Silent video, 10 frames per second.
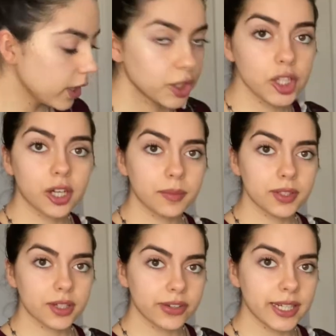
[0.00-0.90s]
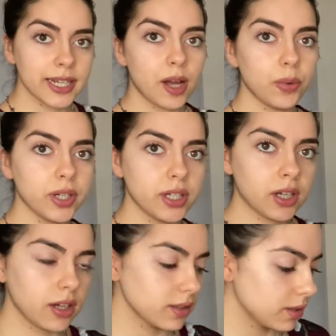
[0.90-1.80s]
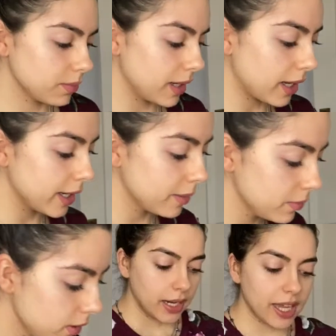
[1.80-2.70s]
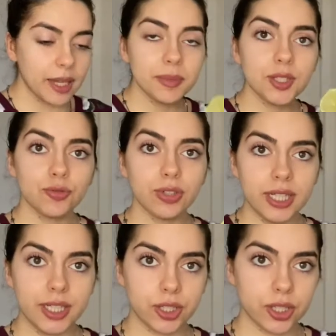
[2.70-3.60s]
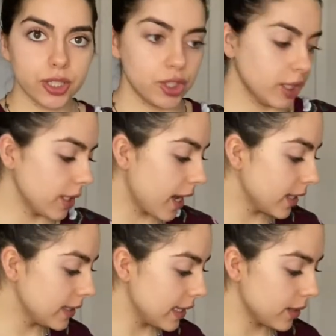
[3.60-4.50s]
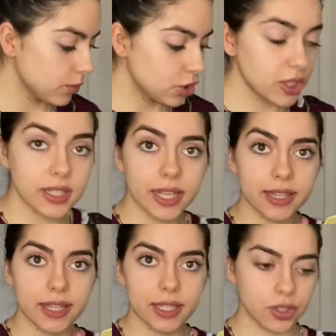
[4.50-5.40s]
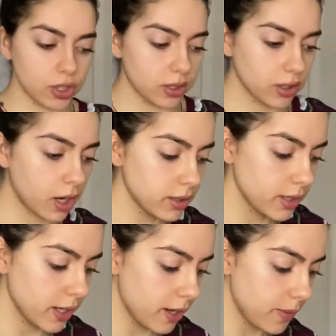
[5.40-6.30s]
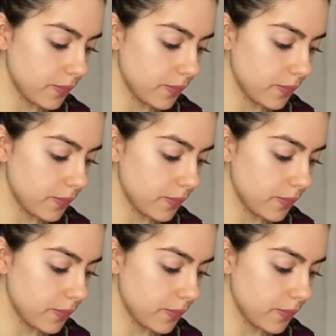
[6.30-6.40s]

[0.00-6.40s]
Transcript: Cucumbers are in. Now we're going to cut some lime. Lime is really good. You can add it just like this. You can cut it,